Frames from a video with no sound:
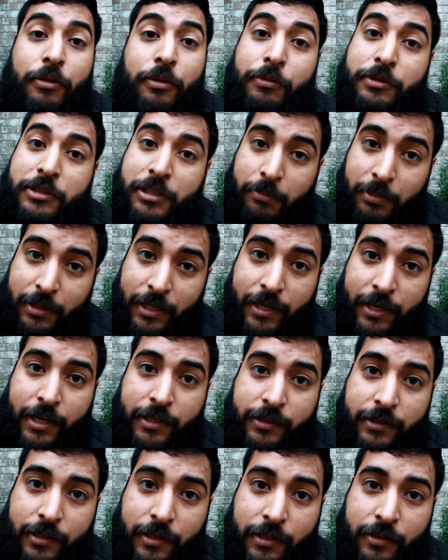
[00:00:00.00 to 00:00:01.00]
which I'm glad
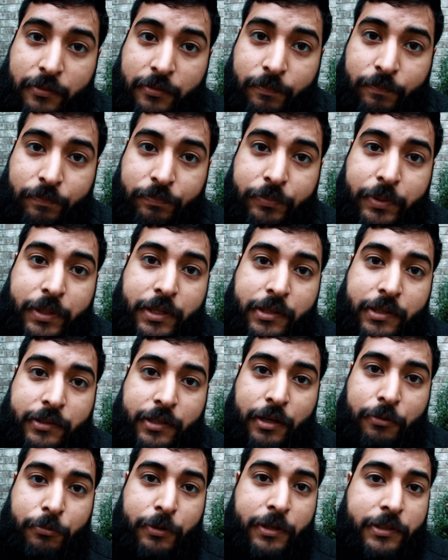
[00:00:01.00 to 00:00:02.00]
I did because
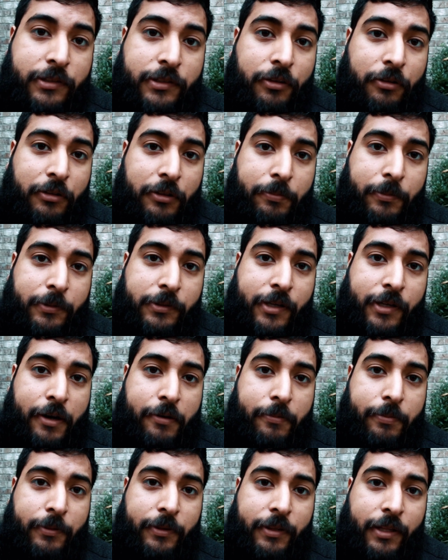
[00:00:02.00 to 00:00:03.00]
I was the only
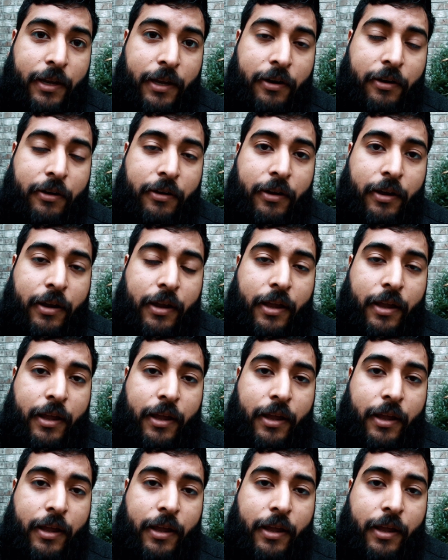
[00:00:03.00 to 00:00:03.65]
photographer there.